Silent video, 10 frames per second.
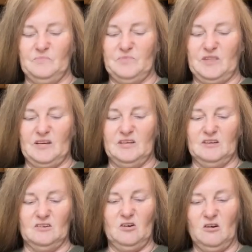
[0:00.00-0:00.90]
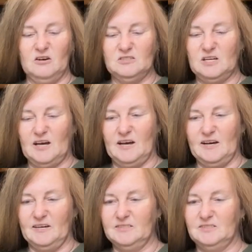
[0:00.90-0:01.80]
they get car
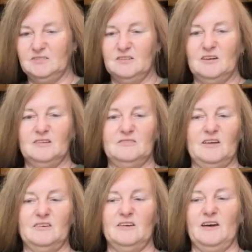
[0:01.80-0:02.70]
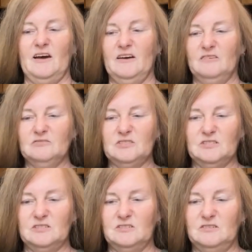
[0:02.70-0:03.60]
tags, they get
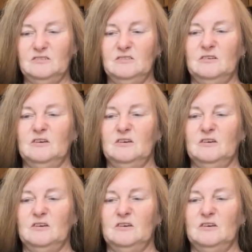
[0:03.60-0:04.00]
housing,